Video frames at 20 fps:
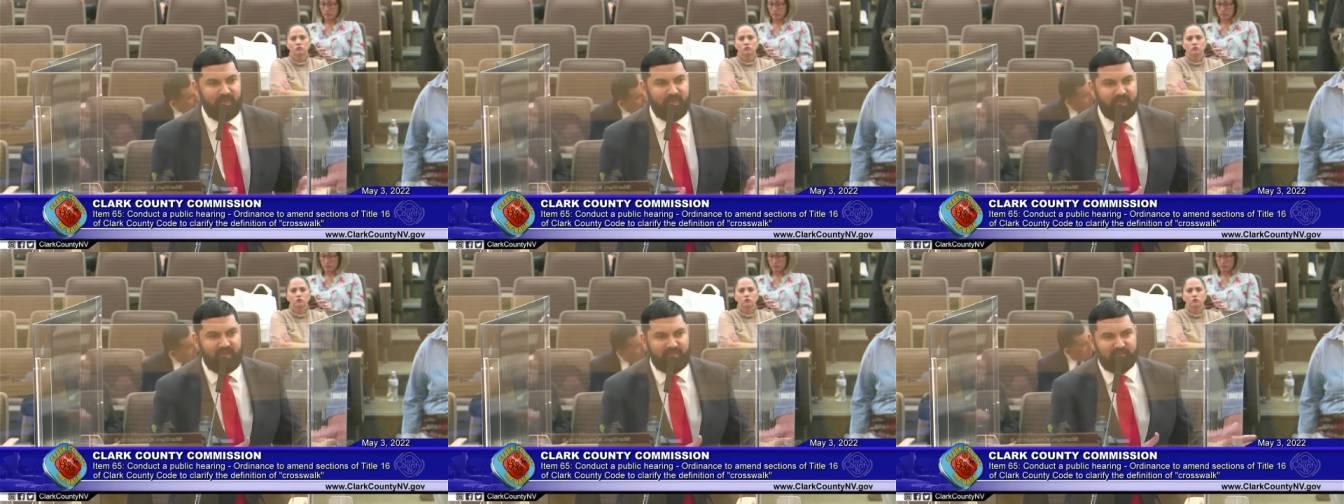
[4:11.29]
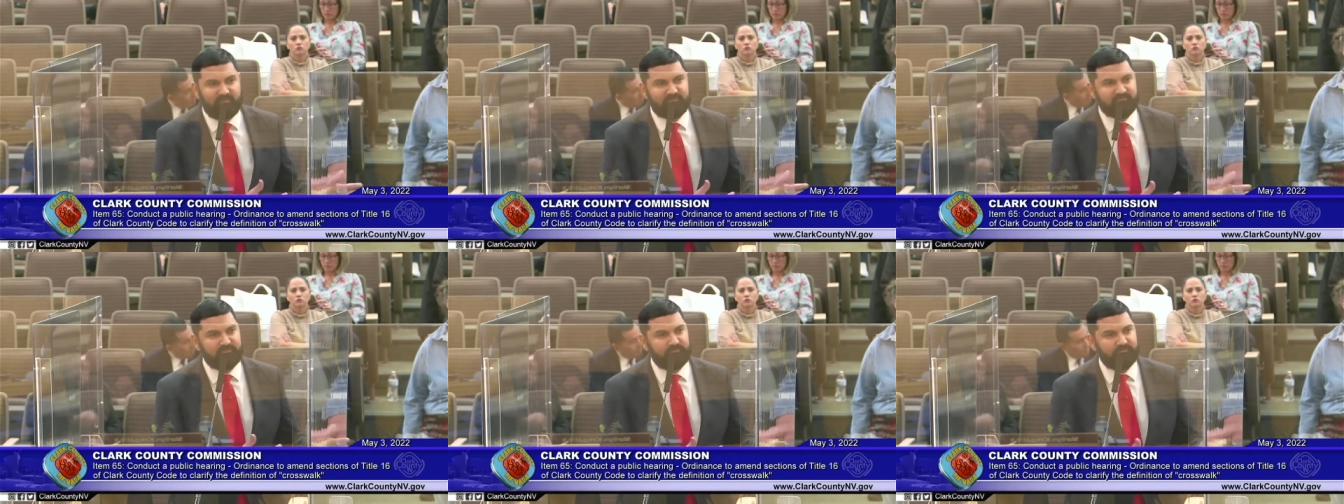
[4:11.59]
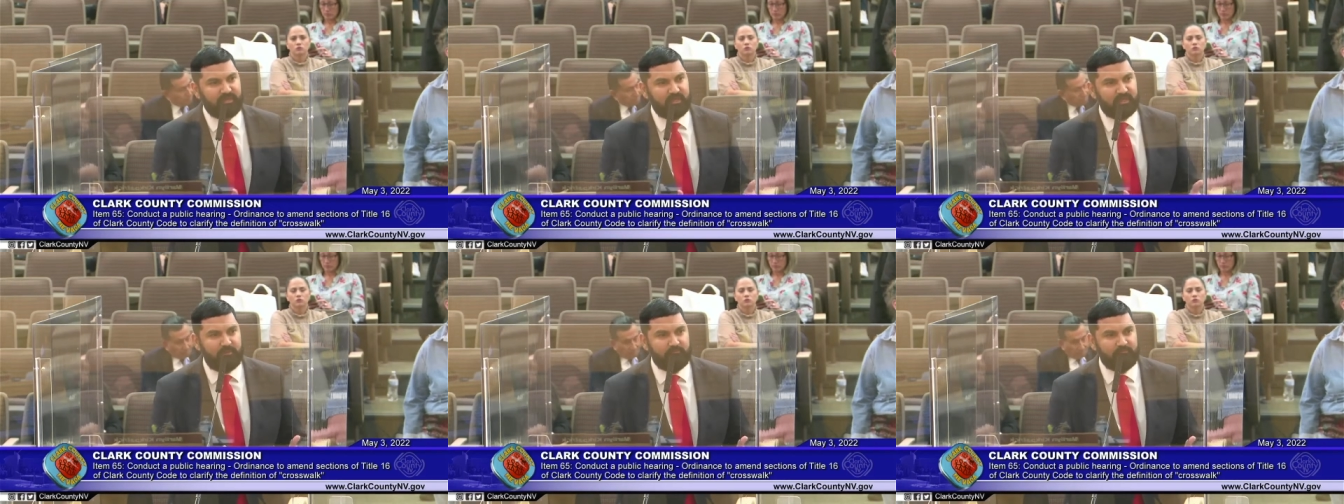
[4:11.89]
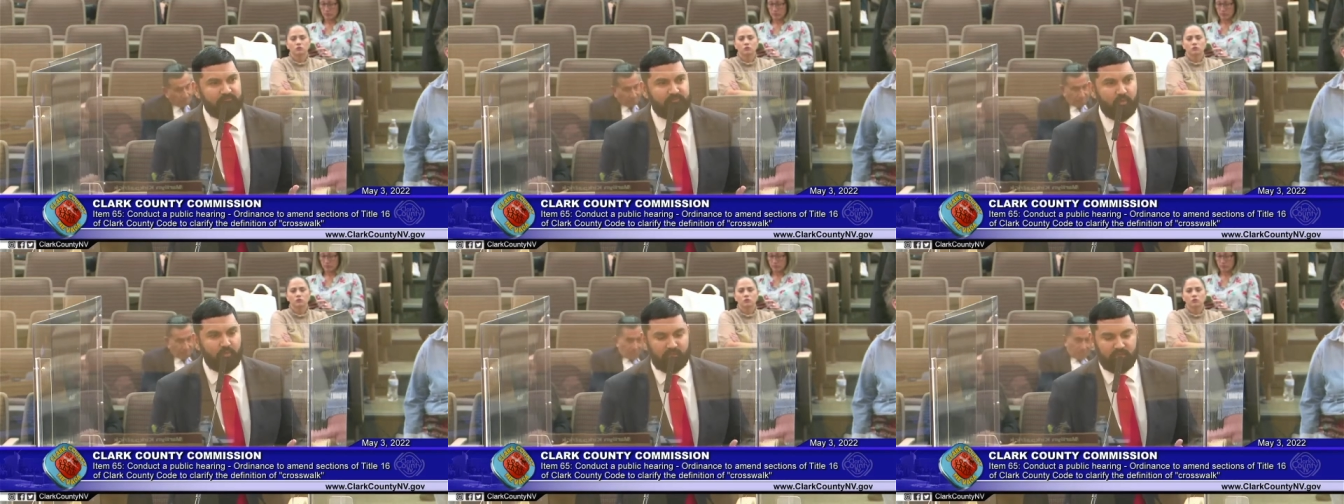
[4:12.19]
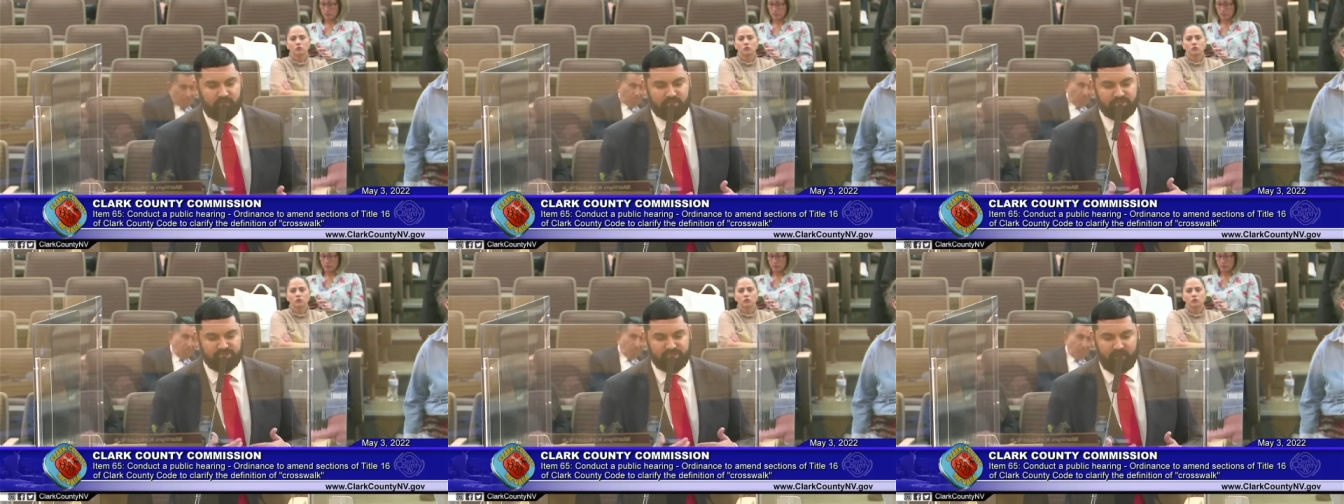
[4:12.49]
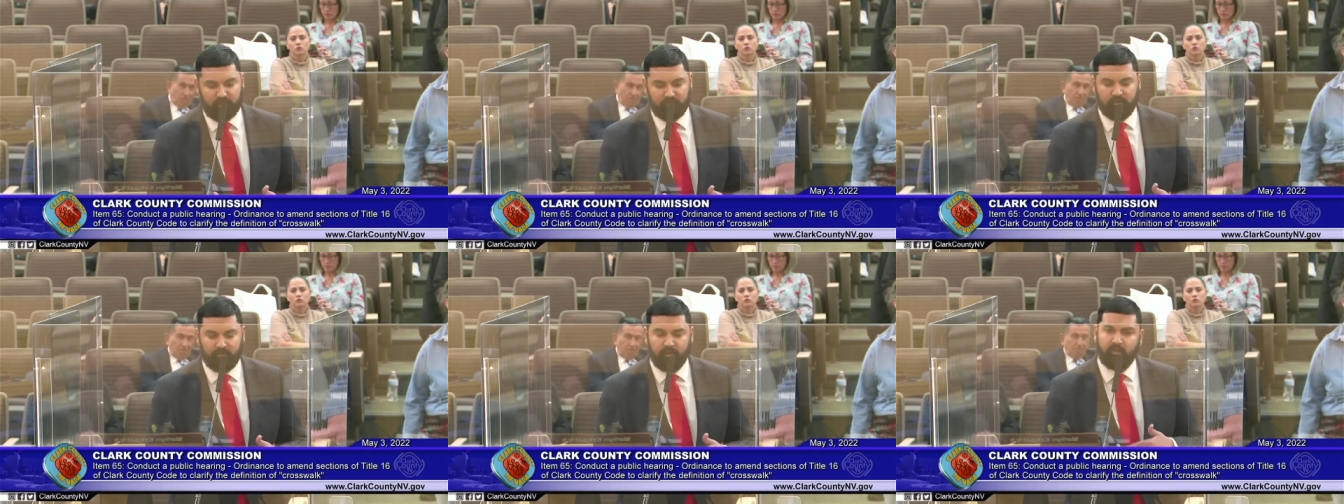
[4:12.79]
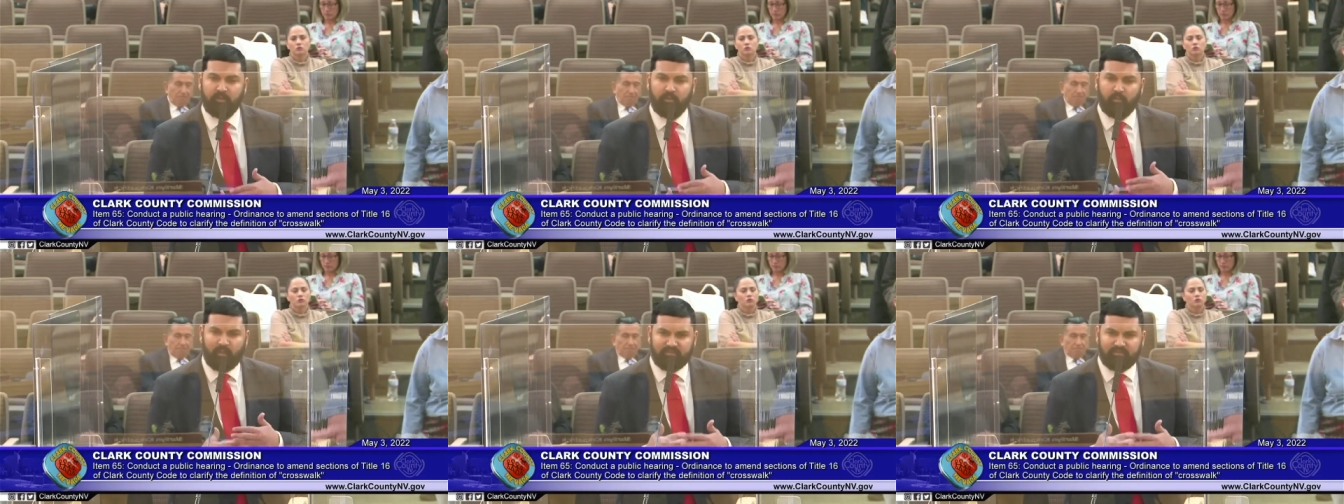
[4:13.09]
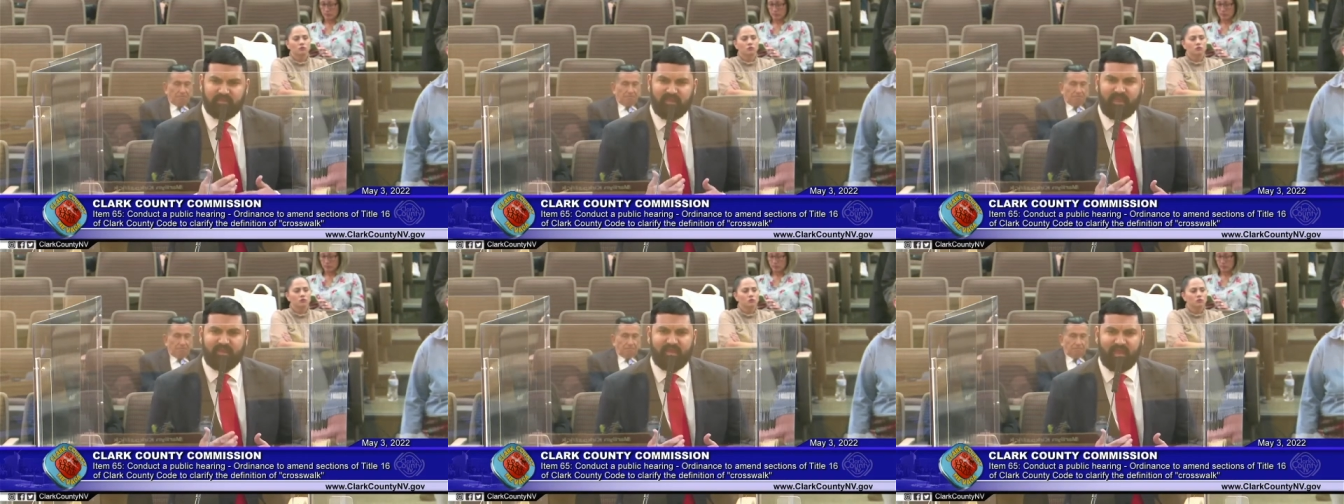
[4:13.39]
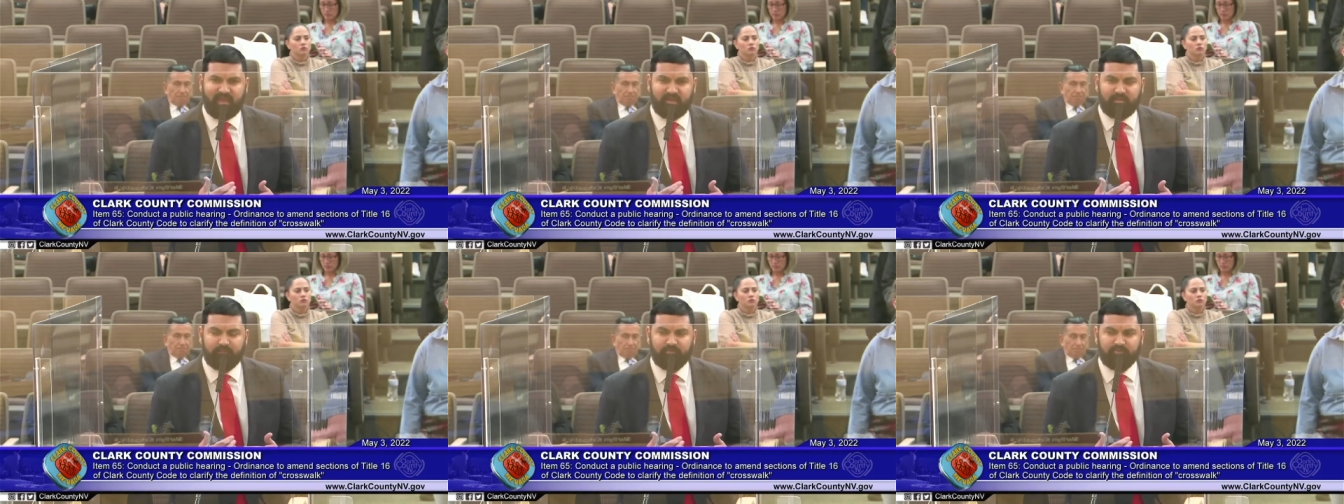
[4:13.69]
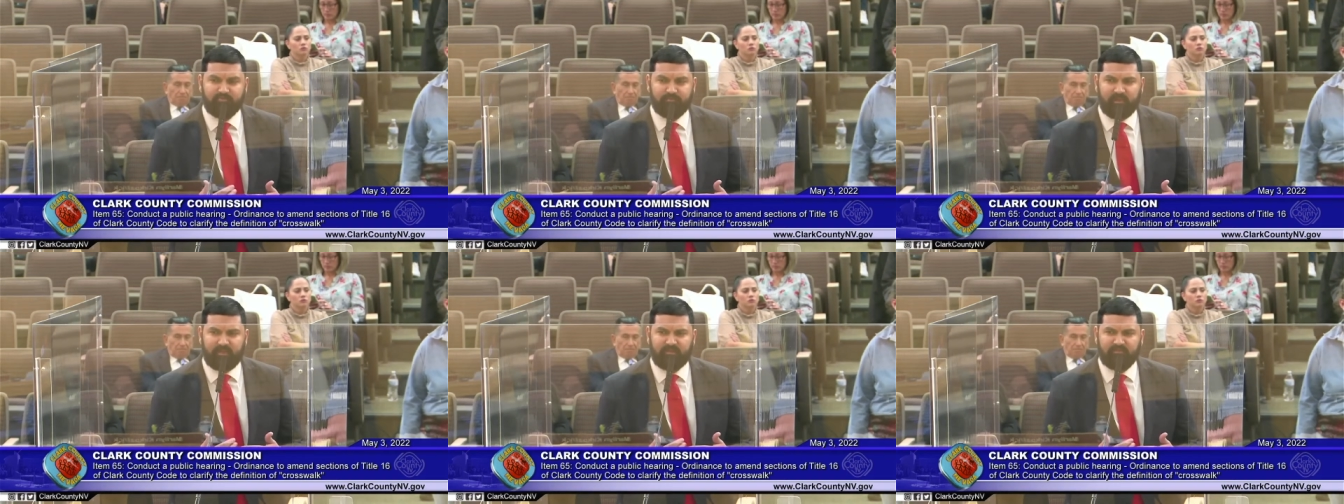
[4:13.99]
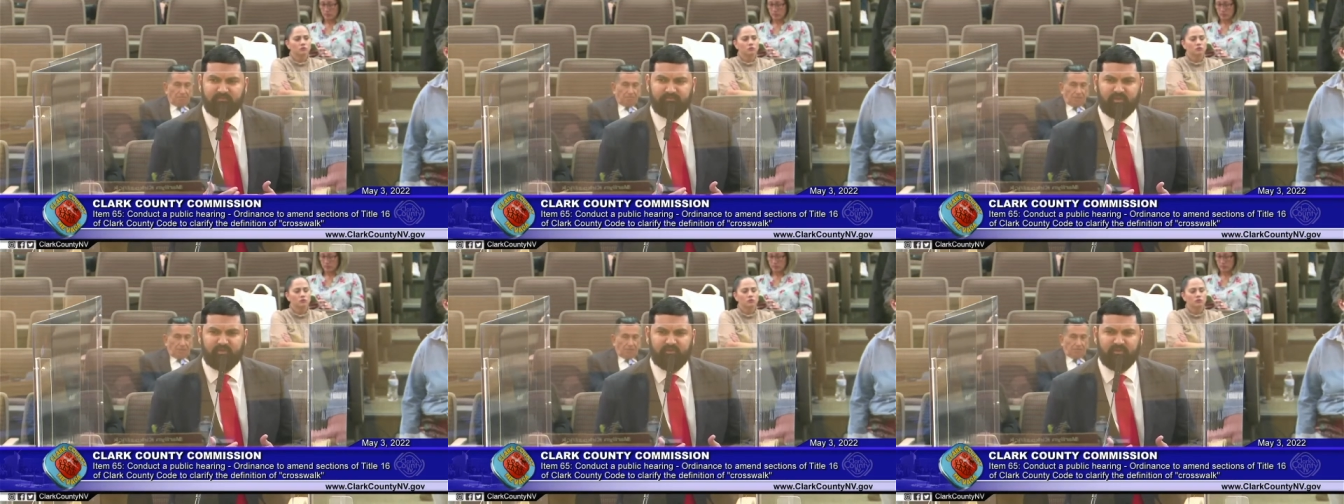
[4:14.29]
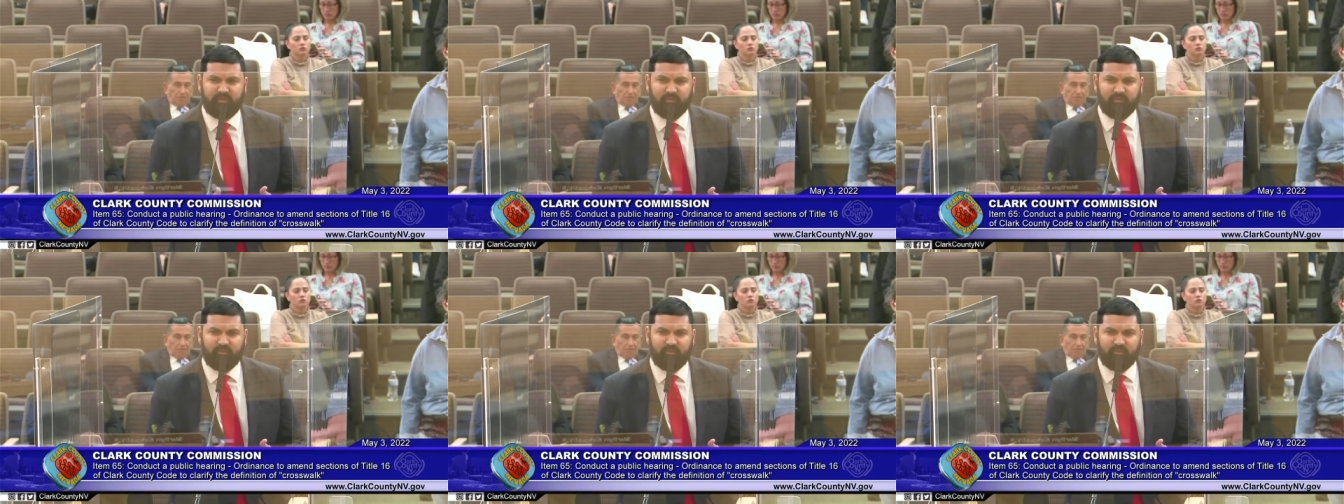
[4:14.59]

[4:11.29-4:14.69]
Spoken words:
at least if they came forward and shared what that data perspective looked like.